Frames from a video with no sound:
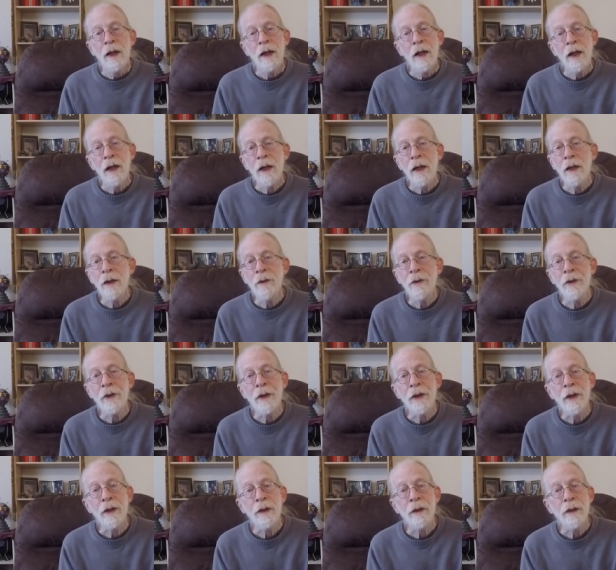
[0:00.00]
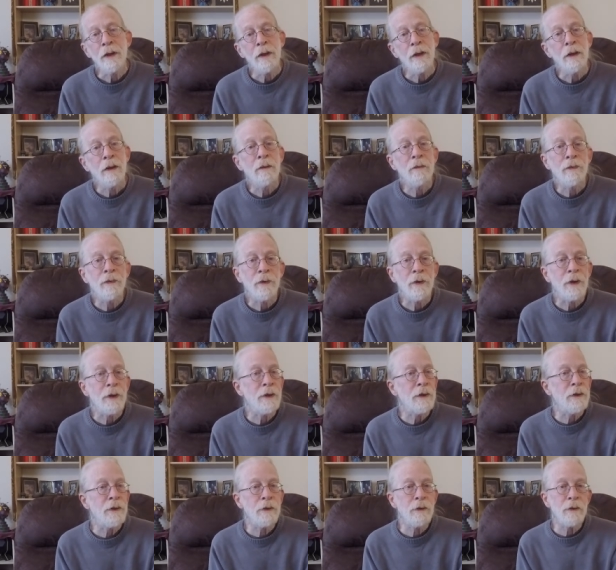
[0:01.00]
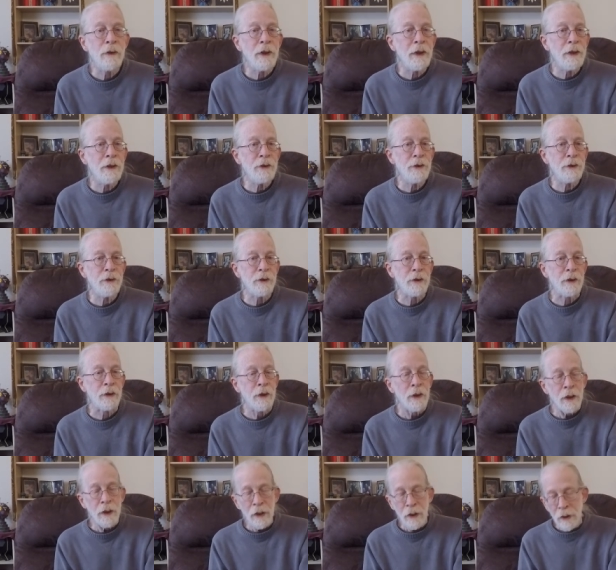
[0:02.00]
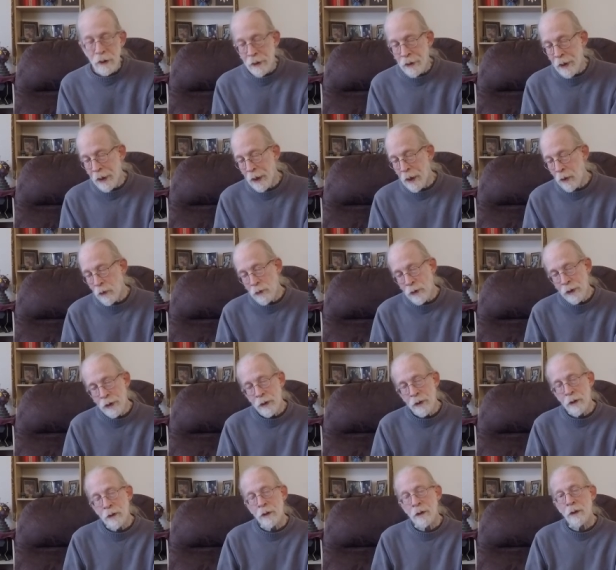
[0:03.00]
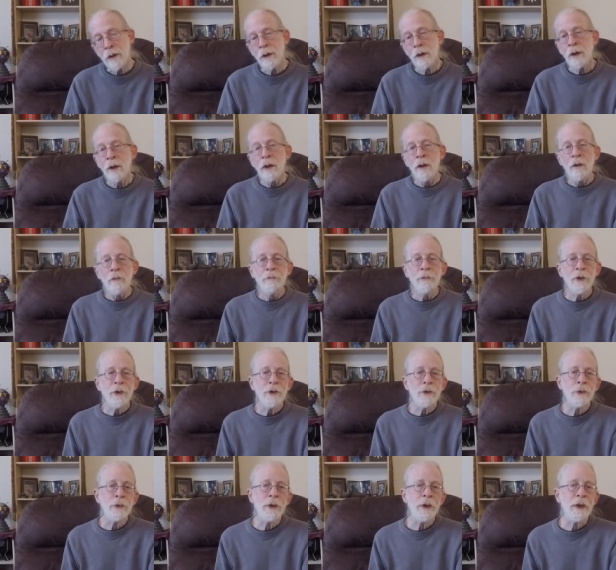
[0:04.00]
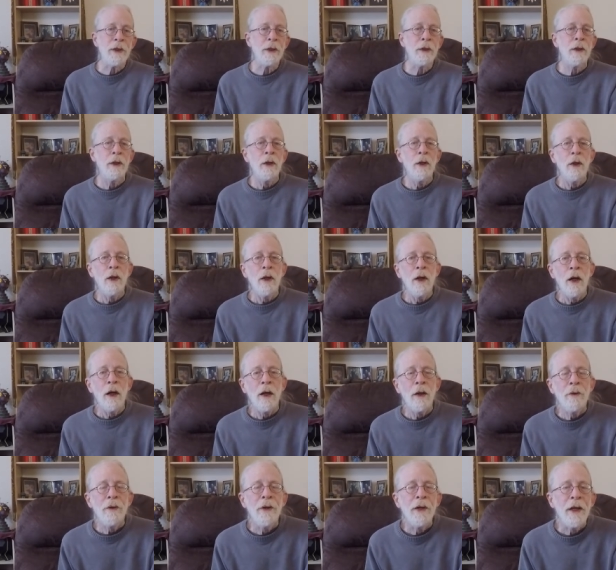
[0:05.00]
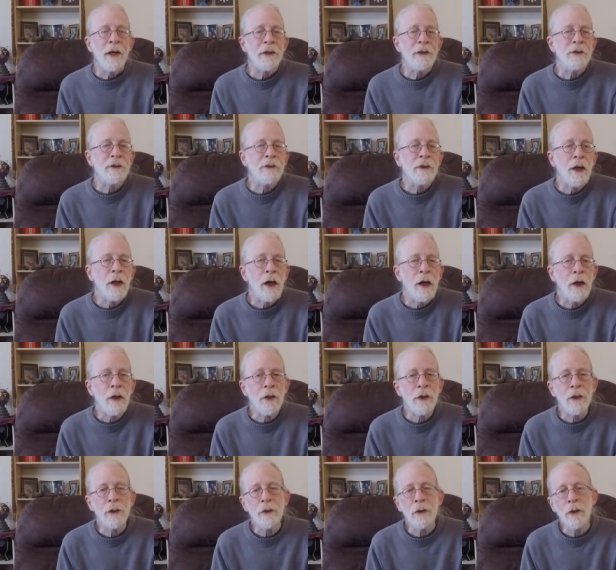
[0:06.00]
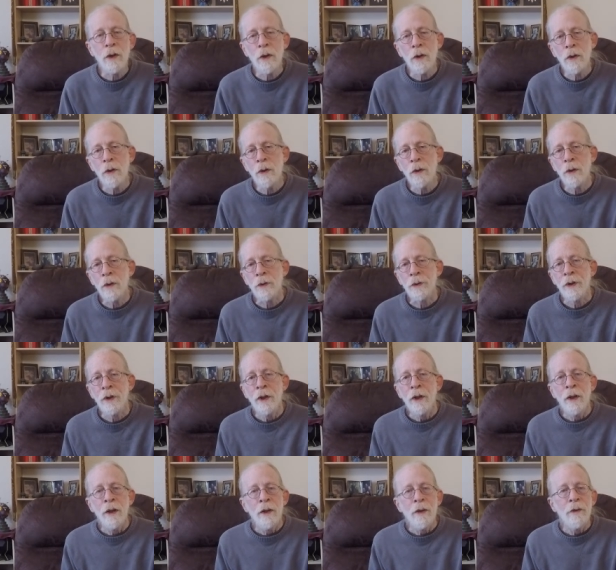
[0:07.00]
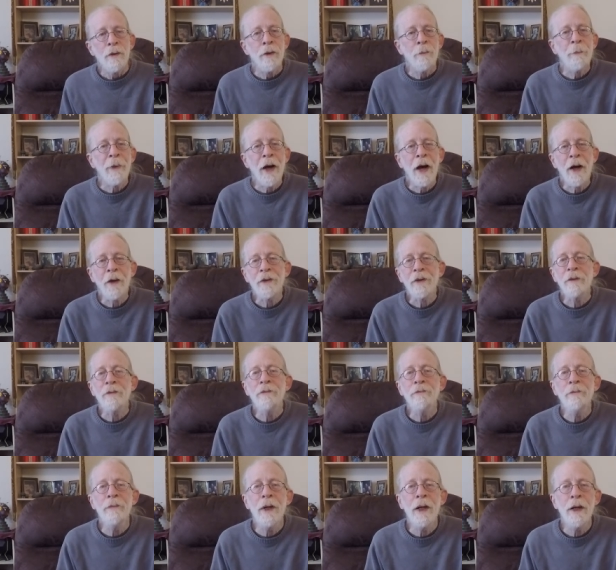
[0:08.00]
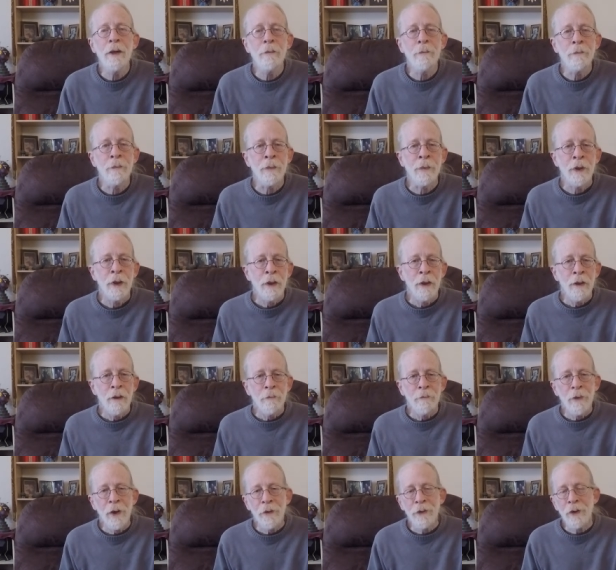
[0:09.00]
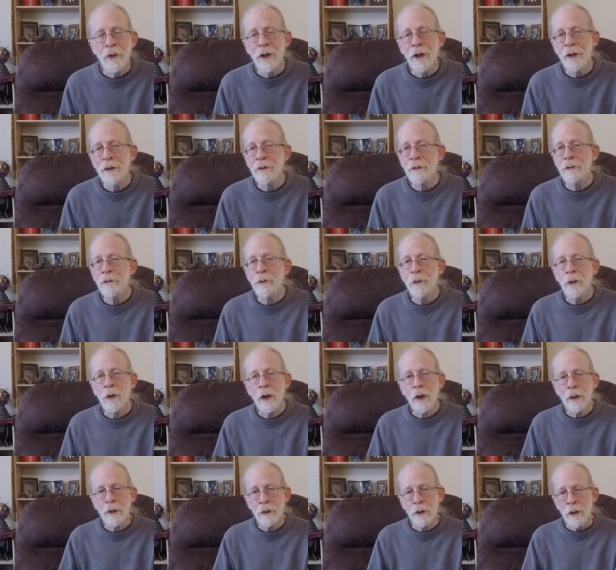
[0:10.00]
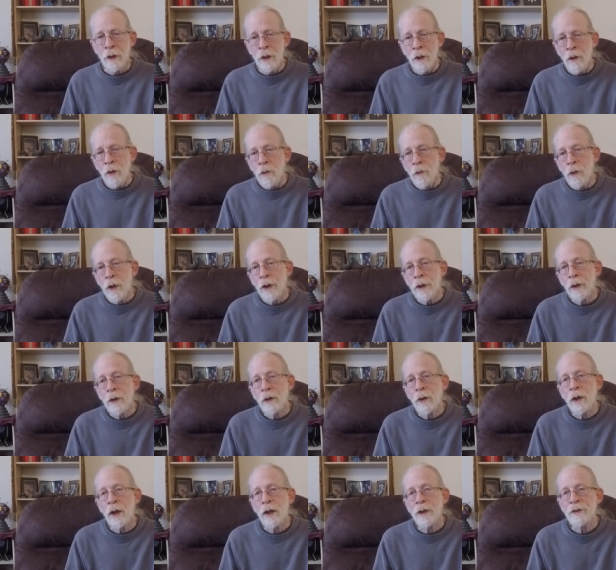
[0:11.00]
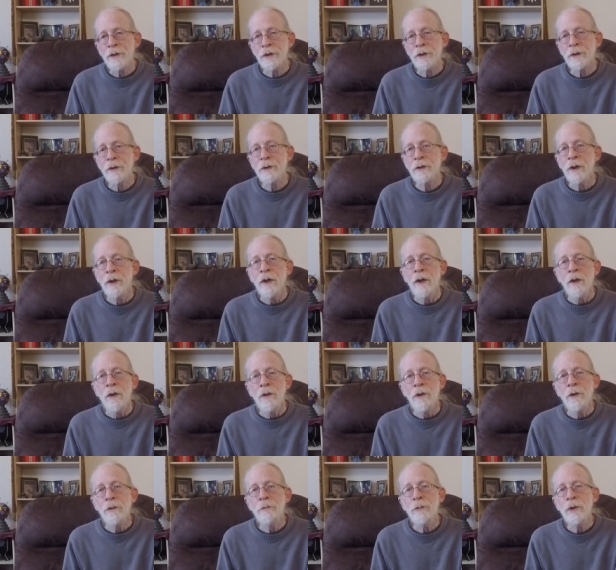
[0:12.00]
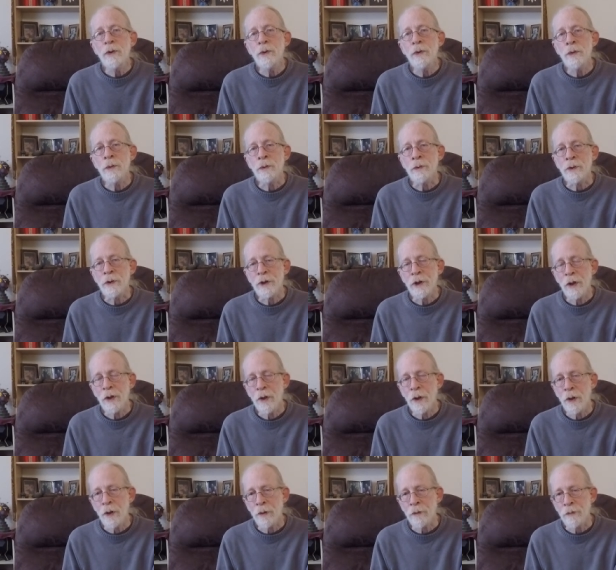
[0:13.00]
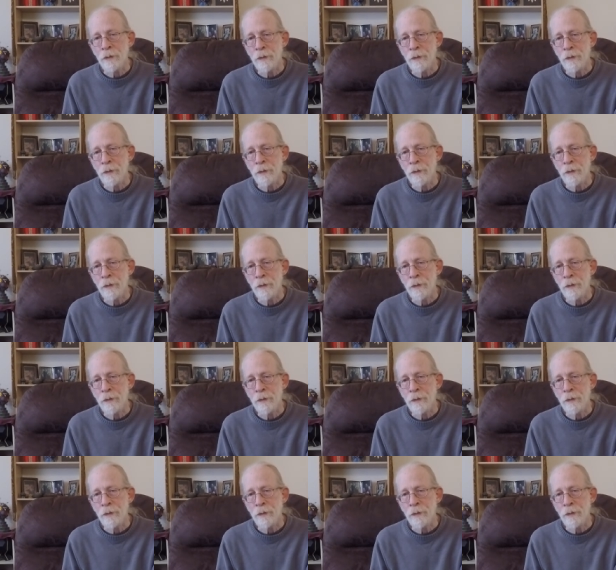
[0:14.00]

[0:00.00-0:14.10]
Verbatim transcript: and then infinite duration down here between Netzach and Hod, the path of Mem, mother letter of water, where it crosses the moon, Tav